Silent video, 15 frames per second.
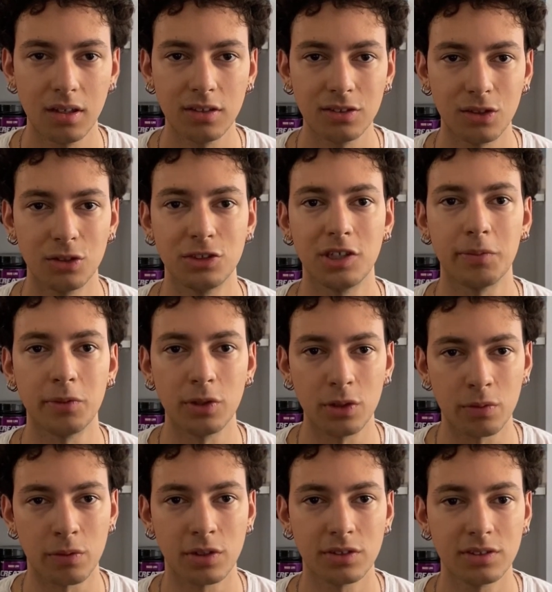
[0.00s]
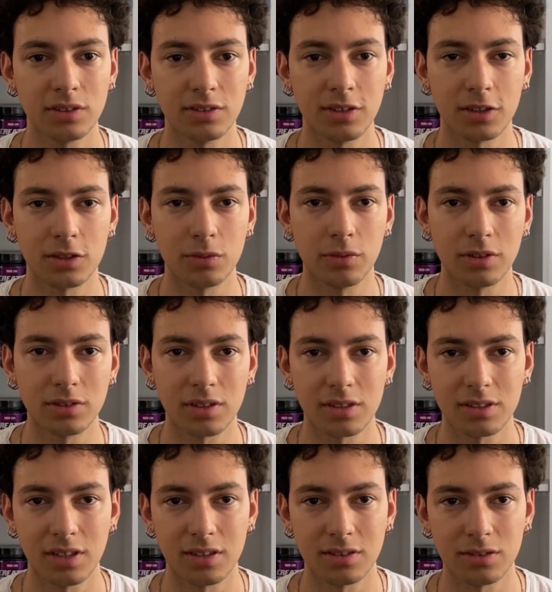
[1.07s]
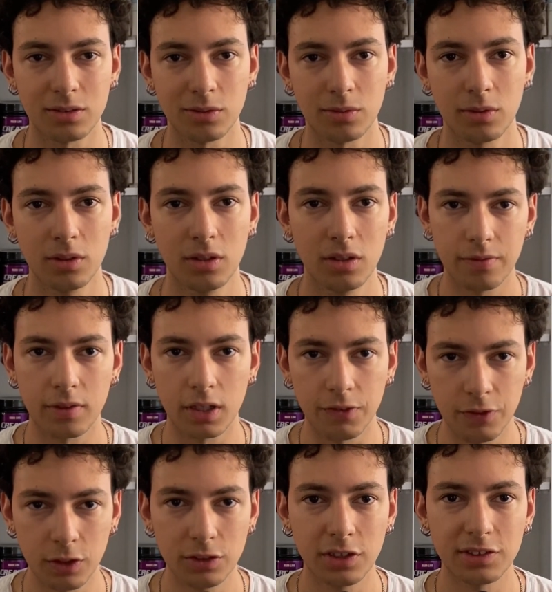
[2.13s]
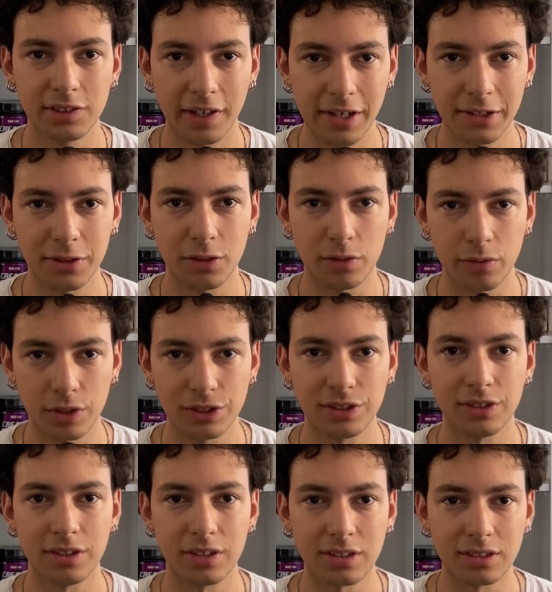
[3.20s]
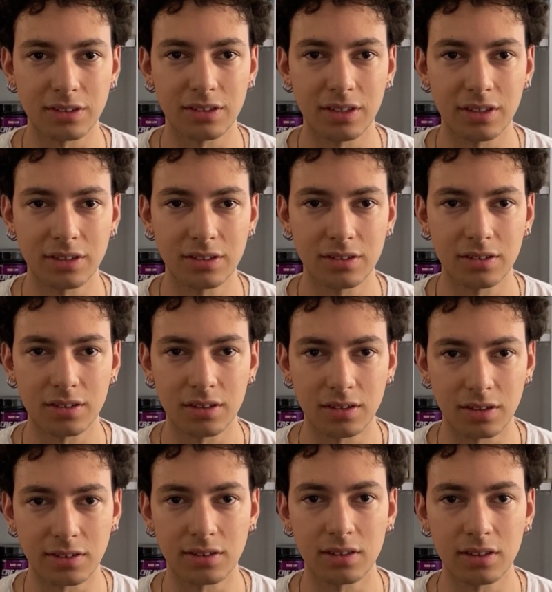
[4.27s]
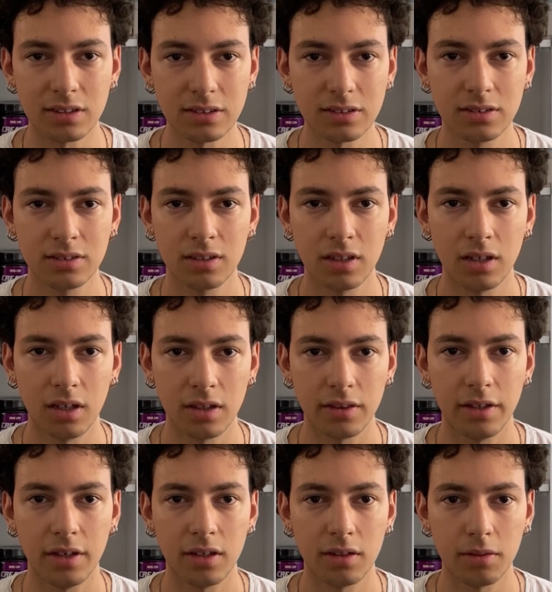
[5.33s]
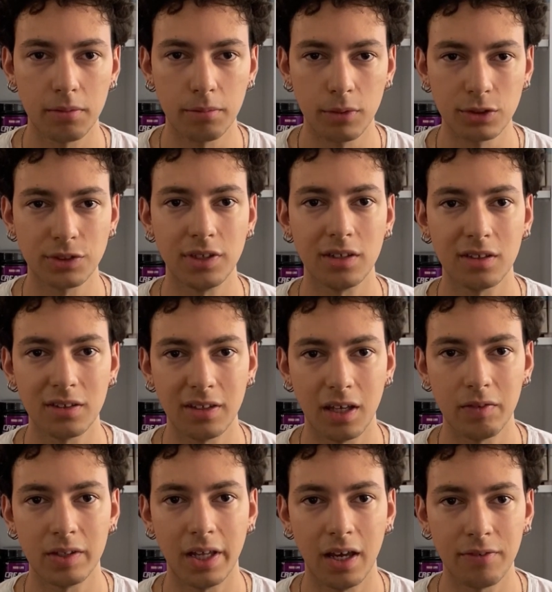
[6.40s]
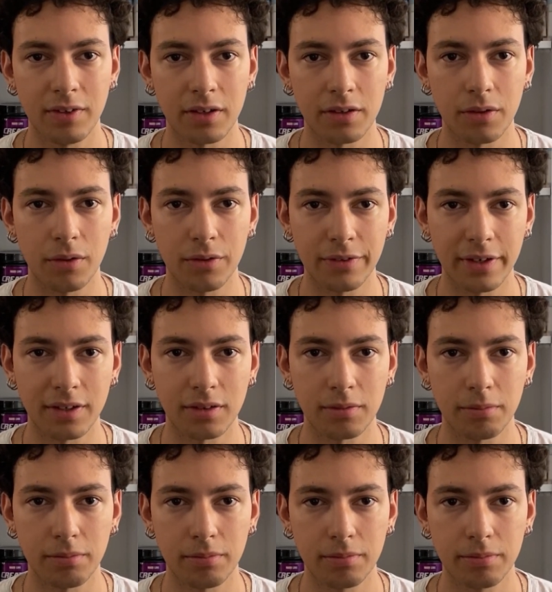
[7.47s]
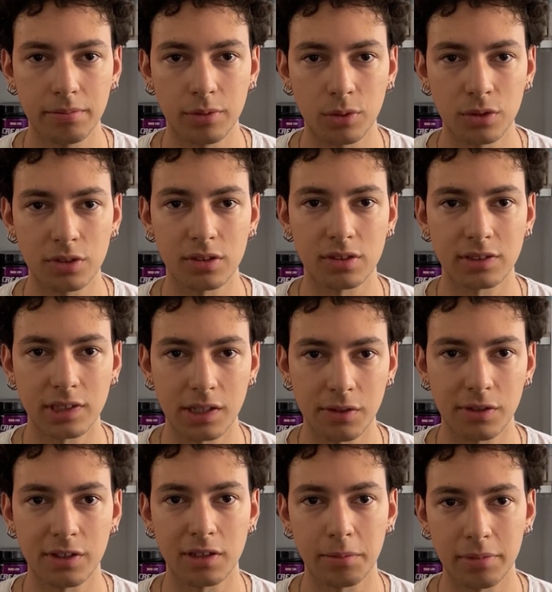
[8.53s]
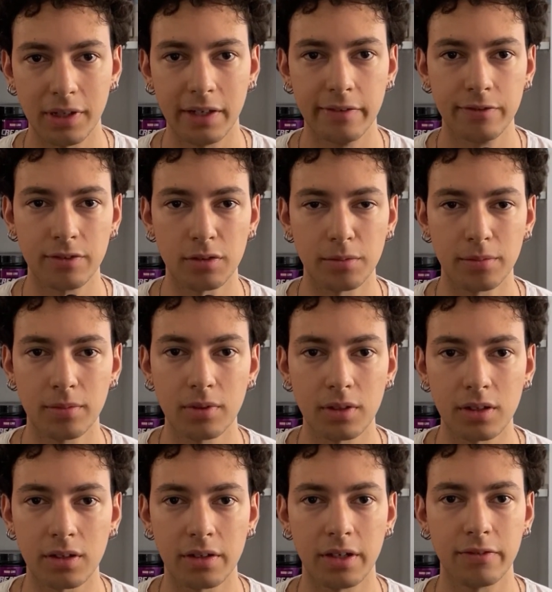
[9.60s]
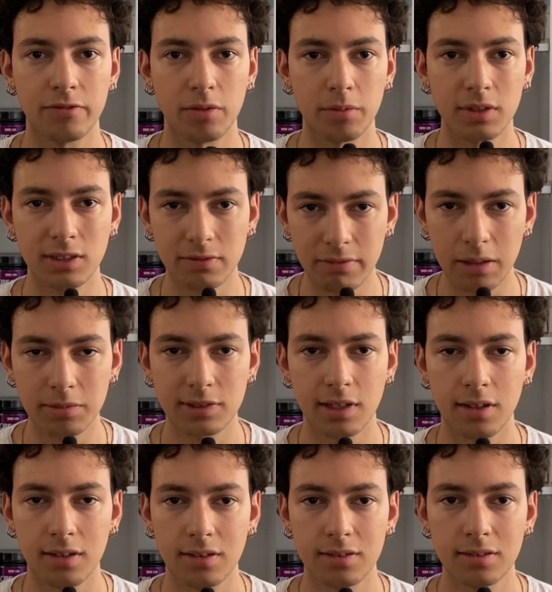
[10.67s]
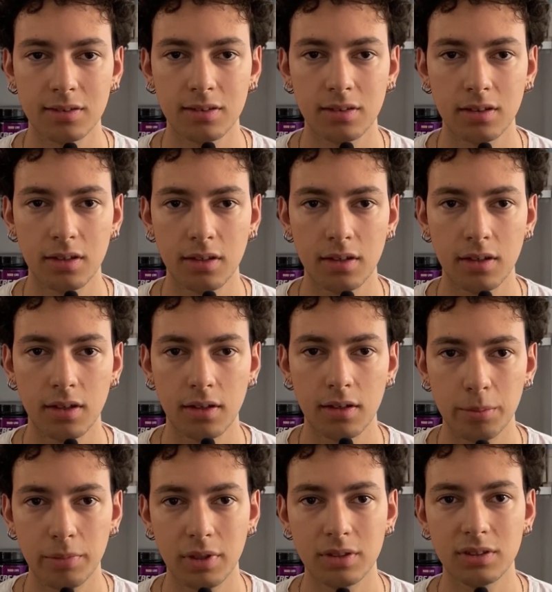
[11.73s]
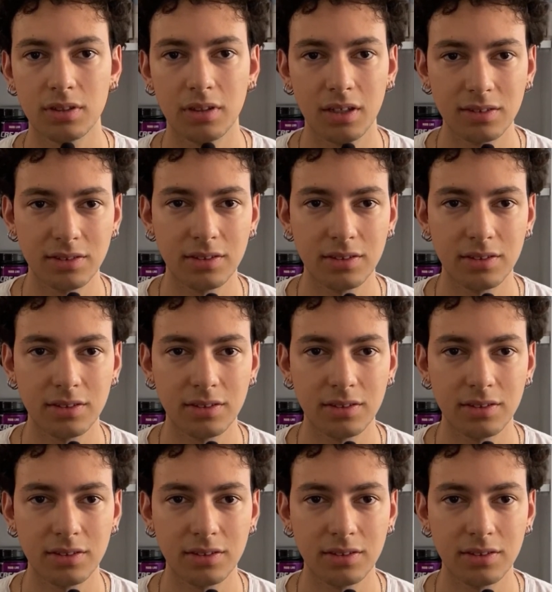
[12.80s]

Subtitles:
search up the universities that you want to attend to. If your desired university is not in this list, then most likely they will have their online portals that you can apply from and not from this website. But let's